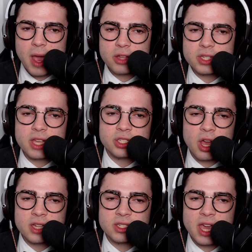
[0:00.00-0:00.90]

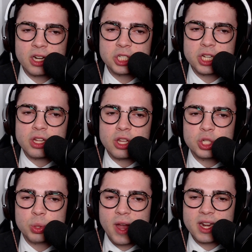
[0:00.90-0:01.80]
exhausts energy
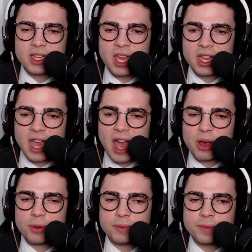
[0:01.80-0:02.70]
trying to kick
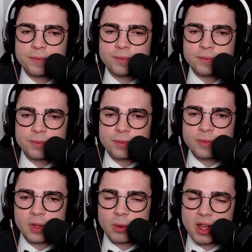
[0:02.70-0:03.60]
out.
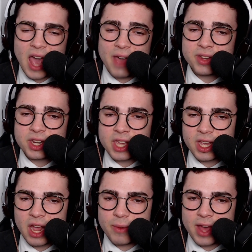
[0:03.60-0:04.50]
Well, having to kick
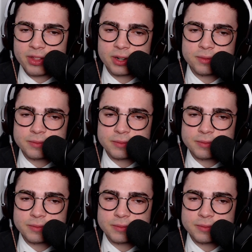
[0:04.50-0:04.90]
out, rather.